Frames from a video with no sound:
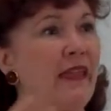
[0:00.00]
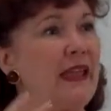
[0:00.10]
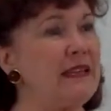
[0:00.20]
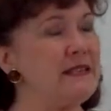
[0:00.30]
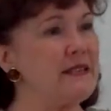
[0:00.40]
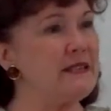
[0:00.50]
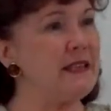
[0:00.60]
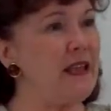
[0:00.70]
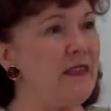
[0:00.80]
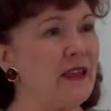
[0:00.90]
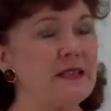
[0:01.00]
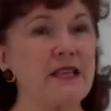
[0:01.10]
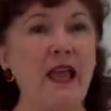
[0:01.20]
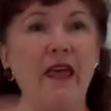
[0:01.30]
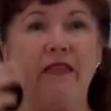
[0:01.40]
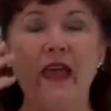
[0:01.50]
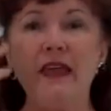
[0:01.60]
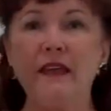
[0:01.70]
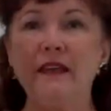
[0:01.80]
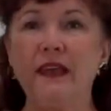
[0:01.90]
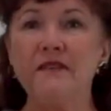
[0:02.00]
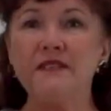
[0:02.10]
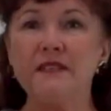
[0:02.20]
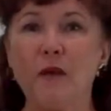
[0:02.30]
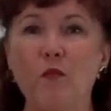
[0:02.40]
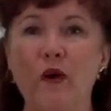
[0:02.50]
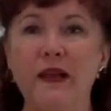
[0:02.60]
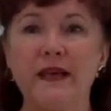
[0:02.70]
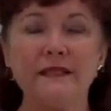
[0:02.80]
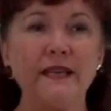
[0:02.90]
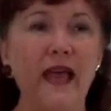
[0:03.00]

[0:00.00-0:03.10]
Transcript: They can see this. They can give someone a